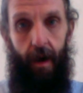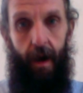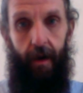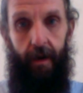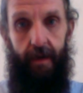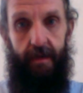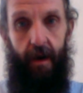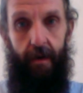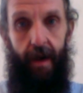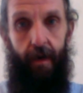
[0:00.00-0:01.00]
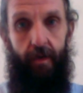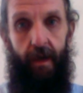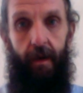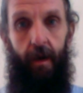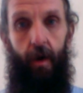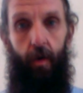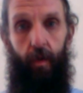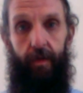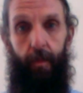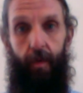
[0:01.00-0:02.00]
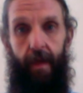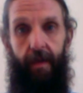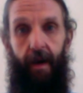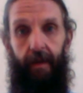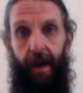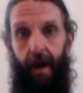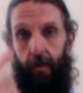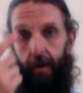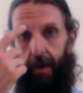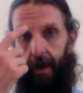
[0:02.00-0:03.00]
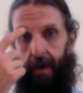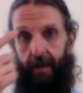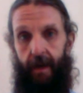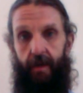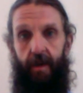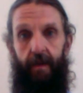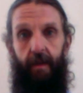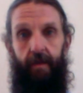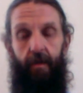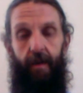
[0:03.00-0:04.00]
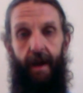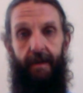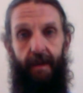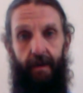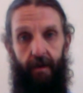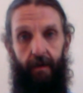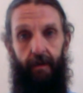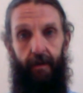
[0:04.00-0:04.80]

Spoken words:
Agni Sardauti, with the breath held out, attention at the third eye center.